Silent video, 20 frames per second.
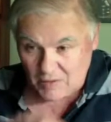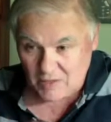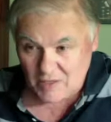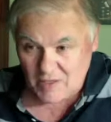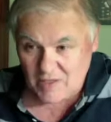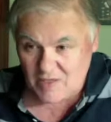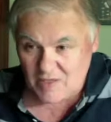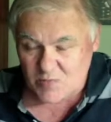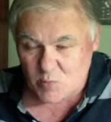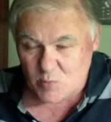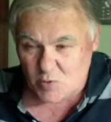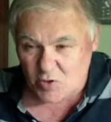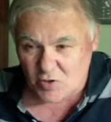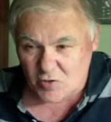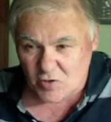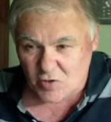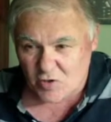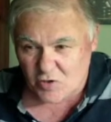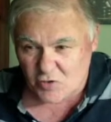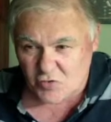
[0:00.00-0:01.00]
that's what you've
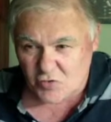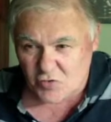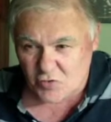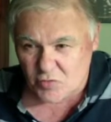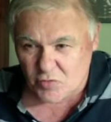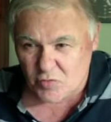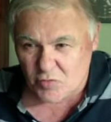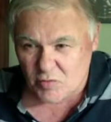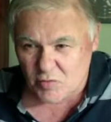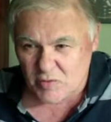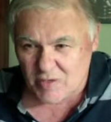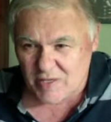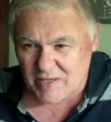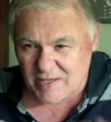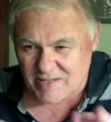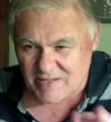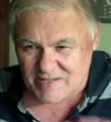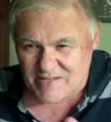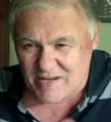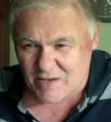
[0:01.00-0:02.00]
got to do, and
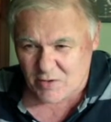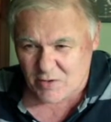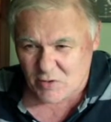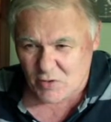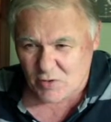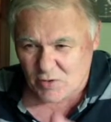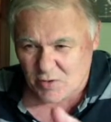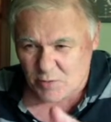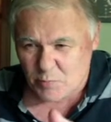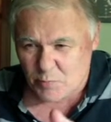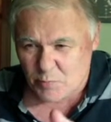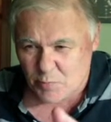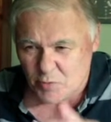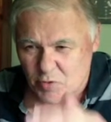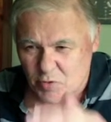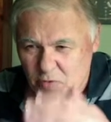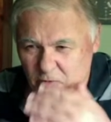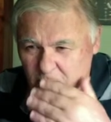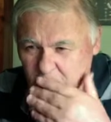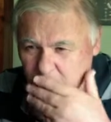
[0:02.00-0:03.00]
that's how you'll
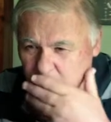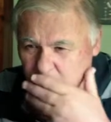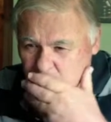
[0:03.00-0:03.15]
improve.